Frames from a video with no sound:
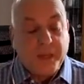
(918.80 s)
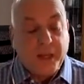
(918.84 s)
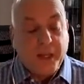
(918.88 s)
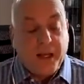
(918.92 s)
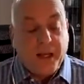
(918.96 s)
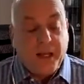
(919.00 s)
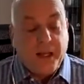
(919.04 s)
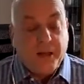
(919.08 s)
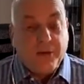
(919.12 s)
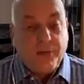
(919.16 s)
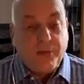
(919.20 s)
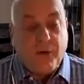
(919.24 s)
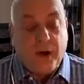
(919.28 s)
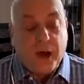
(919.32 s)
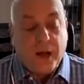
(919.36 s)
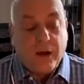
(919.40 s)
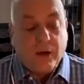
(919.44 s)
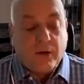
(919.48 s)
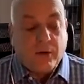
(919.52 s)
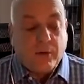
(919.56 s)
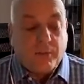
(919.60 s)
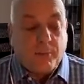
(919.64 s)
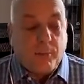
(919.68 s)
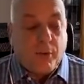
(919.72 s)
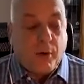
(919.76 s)
And then the
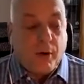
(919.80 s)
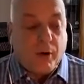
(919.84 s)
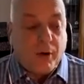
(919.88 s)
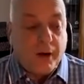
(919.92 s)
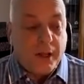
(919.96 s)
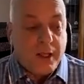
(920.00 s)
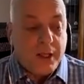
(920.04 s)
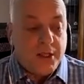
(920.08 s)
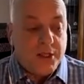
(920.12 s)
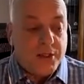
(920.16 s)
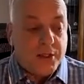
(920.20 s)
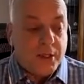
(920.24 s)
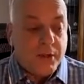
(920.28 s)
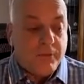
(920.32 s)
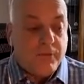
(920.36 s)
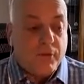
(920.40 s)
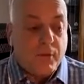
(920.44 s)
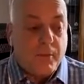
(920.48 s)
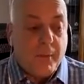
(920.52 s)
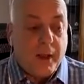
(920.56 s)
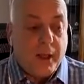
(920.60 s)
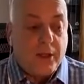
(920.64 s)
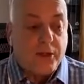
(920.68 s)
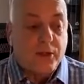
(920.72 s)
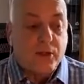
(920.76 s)
final part is
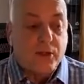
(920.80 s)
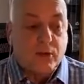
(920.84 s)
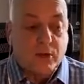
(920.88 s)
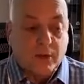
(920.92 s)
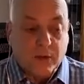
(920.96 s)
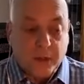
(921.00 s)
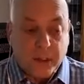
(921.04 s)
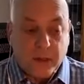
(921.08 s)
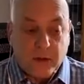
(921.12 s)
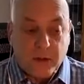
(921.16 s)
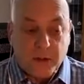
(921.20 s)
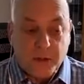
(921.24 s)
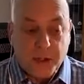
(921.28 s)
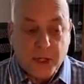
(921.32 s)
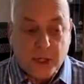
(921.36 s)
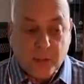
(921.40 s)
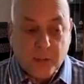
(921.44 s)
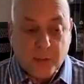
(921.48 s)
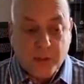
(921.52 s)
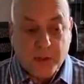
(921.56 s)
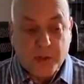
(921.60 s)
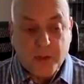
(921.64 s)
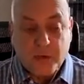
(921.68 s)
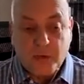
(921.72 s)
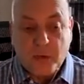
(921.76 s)
informational leadership,
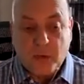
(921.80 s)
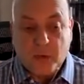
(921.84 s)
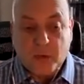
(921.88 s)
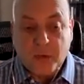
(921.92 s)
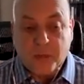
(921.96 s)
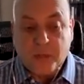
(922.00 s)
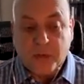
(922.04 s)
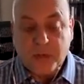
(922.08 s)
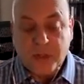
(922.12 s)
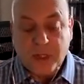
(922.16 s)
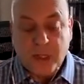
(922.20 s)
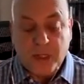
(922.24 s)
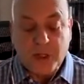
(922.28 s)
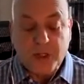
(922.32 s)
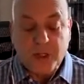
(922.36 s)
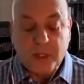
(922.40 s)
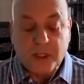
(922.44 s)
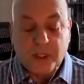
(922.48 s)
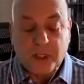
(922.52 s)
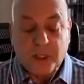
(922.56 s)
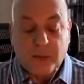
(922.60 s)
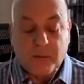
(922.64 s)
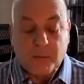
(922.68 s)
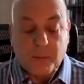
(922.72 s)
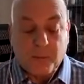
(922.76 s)
which is really
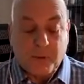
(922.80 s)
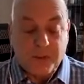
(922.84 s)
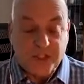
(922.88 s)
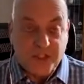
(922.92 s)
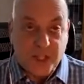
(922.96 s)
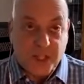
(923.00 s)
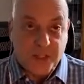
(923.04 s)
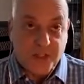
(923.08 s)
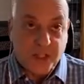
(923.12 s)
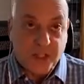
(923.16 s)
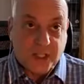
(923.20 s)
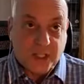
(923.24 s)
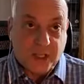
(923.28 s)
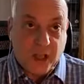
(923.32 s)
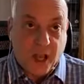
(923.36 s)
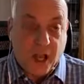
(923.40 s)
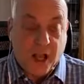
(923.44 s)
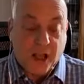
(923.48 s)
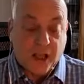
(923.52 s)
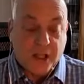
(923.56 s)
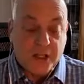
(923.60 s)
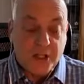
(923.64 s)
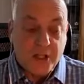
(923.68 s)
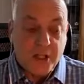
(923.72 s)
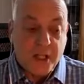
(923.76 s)
possessing
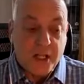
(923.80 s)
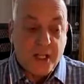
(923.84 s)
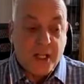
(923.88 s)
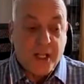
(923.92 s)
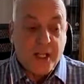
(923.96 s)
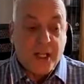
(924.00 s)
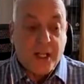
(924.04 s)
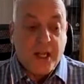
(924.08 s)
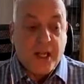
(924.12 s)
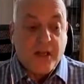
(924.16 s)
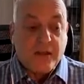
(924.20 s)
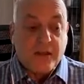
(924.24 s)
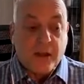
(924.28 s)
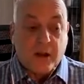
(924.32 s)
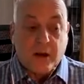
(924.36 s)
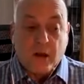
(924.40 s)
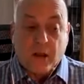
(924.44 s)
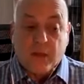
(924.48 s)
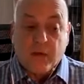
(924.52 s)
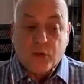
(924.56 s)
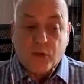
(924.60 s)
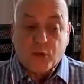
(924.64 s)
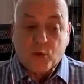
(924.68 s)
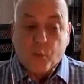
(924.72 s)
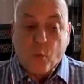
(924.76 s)
knowledge that
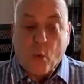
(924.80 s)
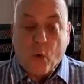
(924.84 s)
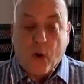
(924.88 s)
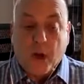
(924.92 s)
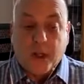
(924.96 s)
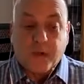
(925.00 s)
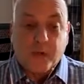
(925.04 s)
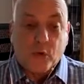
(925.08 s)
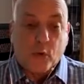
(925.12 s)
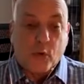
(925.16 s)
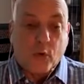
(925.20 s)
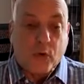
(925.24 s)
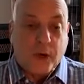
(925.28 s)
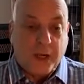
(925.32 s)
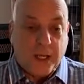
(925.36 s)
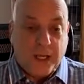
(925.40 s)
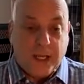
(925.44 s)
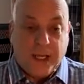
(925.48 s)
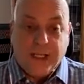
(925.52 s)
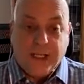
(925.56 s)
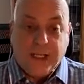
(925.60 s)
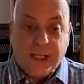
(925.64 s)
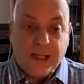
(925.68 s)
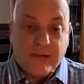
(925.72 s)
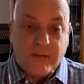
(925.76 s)
others want or
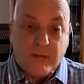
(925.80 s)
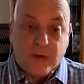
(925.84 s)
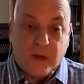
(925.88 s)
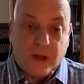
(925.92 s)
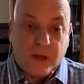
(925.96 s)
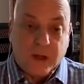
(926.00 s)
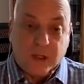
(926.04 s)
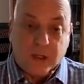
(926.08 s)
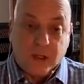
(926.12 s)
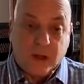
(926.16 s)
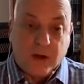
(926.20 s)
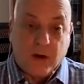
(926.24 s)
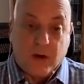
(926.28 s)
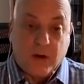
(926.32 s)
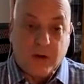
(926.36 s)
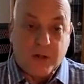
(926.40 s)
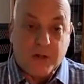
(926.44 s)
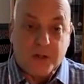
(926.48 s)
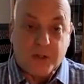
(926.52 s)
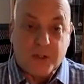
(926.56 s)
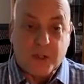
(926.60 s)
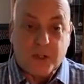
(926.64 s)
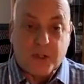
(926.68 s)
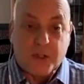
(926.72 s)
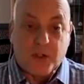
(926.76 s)
need given on a current
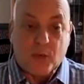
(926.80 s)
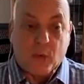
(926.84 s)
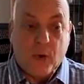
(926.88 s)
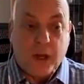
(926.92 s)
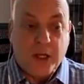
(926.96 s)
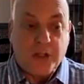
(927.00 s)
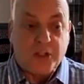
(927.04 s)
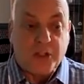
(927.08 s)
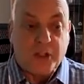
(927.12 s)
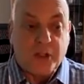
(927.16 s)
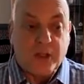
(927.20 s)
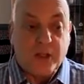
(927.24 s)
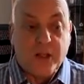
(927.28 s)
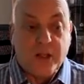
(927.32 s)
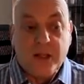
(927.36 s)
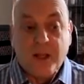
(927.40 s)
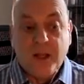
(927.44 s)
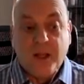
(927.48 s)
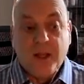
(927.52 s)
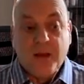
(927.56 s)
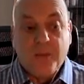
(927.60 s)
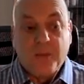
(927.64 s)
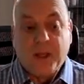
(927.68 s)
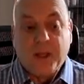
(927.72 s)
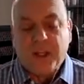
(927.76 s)
situation,
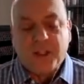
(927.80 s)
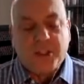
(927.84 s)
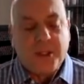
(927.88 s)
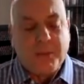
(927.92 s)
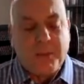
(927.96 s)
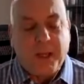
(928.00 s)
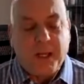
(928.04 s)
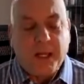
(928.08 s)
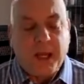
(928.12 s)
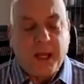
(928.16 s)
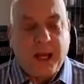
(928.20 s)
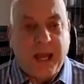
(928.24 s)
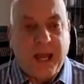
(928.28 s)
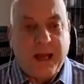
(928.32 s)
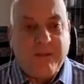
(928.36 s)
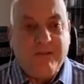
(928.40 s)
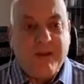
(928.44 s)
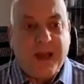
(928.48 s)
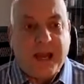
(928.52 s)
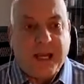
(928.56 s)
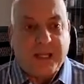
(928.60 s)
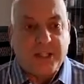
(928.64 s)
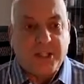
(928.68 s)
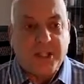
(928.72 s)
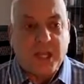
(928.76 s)
because they may not have
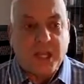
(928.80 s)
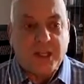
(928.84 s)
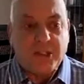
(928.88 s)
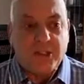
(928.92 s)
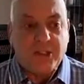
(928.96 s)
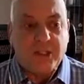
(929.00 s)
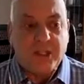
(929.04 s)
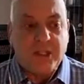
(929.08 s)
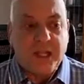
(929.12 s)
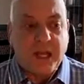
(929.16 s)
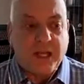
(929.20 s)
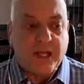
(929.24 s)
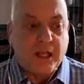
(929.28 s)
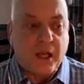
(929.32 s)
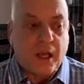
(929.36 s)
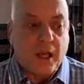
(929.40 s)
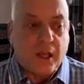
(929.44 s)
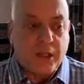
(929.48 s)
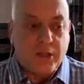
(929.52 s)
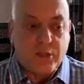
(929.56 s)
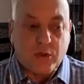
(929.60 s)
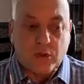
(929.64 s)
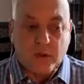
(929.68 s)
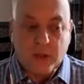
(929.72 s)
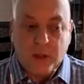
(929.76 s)
access to that
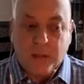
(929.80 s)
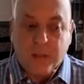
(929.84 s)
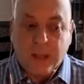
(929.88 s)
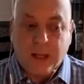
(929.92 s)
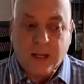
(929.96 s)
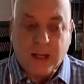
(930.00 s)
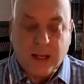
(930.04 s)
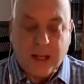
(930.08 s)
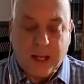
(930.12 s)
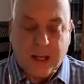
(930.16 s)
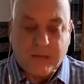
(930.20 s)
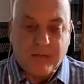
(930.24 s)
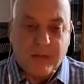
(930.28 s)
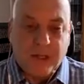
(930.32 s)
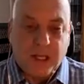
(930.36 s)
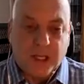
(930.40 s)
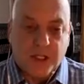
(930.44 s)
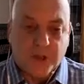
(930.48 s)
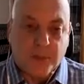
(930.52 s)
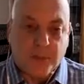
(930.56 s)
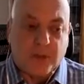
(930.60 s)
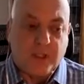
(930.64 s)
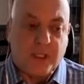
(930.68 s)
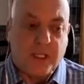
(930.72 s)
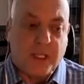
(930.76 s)
knowledge or they may not have the
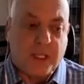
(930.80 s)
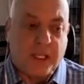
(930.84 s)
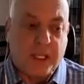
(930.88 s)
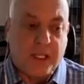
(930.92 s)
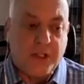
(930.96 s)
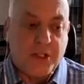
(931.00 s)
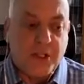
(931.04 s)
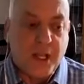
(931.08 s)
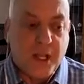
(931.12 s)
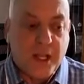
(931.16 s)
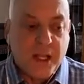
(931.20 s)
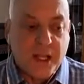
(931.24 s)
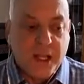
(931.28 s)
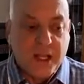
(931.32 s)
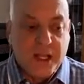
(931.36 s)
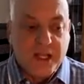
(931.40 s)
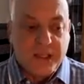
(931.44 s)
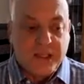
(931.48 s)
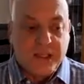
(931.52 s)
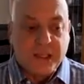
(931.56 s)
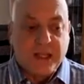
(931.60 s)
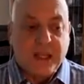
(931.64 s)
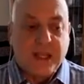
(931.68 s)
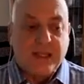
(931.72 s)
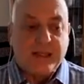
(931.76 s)
expertise
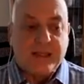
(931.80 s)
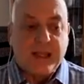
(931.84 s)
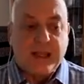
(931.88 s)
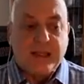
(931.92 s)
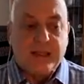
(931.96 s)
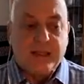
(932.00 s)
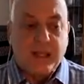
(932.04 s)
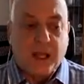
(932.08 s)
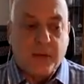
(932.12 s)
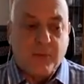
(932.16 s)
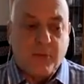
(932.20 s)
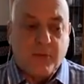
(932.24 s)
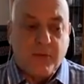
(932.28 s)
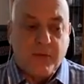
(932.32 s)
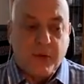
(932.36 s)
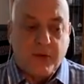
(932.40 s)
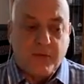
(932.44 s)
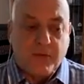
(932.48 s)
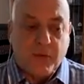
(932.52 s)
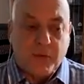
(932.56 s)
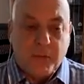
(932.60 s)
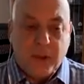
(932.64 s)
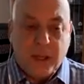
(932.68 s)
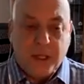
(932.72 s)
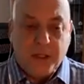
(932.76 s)
to get that type of
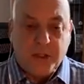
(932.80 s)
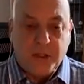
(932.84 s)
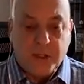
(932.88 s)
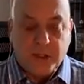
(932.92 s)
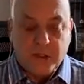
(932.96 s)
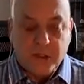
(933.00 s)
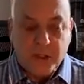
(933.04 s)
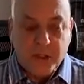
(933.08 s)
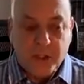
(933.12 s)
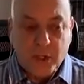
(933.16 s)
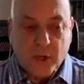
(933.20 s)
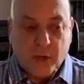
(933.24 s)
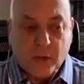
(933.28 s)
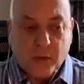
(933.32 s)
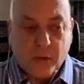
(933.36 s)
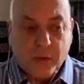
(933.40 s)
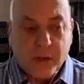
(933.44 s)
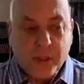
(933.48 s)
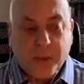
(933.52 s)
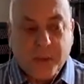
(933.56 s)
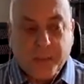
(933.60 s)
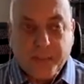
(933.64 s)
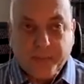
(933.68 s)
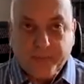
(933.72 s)
information. So